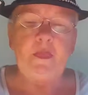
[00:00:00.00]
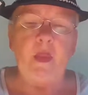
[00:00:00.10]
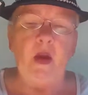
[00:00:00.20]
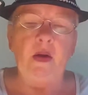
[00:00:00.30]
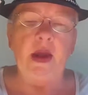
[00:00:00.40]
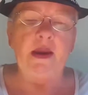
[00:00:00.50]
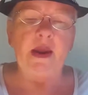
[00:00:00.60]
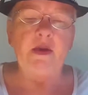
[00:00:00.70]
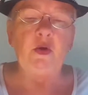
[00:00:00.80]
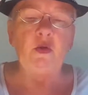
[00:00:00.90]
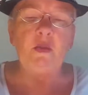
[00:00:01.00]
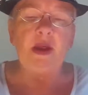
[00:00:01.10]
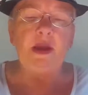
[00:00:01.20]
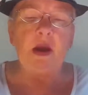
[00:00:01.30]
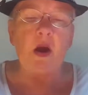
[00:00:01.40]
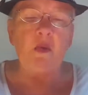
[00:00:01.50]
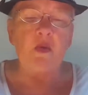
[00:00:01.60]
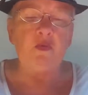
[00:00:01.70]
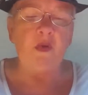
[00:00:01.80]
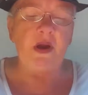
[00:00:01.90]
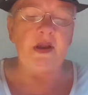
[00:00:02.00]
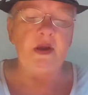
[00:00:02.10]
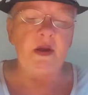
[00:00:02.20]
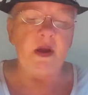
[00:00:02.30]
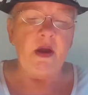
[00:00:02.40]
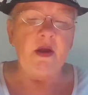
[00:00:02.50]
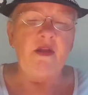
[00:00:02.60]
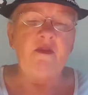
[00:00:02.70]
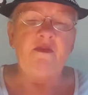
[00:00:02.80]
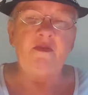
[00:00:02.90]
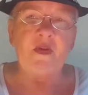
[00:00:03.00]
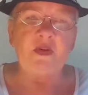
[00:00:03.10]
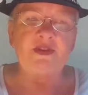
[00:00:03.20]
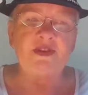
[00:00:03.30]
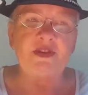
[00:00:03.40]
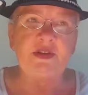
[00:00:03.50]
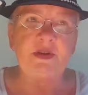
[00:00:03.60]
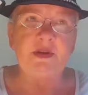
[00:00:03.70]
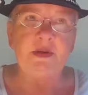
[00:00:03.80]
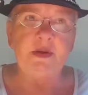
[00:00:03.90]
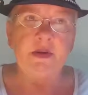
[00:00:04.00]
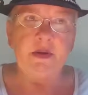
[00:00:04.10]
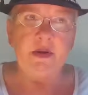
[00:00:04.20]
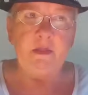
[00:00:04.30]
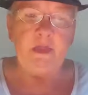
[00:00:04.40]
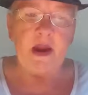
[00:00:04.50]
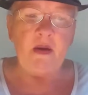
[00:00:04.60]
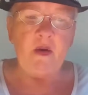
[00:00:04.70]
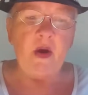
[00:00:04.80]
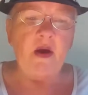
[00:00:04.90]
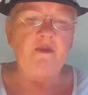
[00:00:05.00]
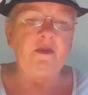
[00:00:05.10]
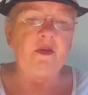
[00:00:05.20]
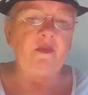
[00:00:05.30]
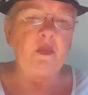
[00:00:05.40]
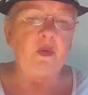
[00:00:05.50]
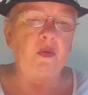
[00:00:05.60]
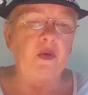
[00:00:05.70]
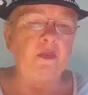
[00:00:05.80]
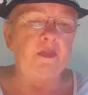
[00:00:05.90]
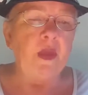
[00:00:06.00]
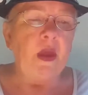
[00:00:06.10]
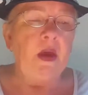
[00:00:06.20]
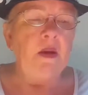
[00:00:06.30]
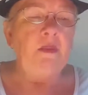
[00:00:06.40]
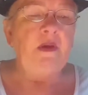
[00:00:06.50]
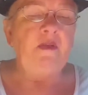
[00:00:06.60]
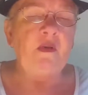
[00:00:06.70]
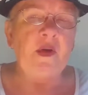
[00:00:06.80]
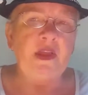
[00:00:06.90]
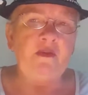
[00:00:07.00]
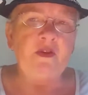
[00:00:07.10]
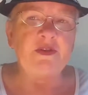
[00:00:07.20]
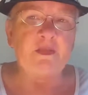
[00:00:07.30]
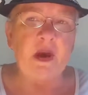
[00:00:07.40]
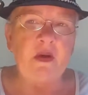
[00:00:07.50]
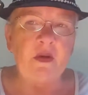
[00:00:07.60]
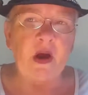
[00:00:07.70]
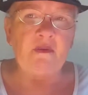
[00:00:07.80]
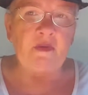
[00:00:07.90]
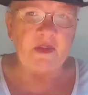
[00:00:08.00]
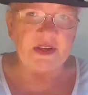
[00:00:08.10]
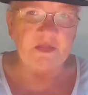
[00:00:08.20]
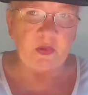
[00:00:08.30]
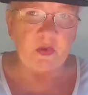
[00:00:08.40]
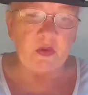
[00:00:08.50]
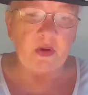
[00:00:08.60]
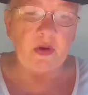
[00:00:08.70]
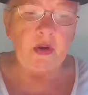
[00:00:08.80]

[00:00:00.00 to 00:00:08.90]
Okay, now normally I would read the first paragraph of a book, but if I read the first paragraph of this book,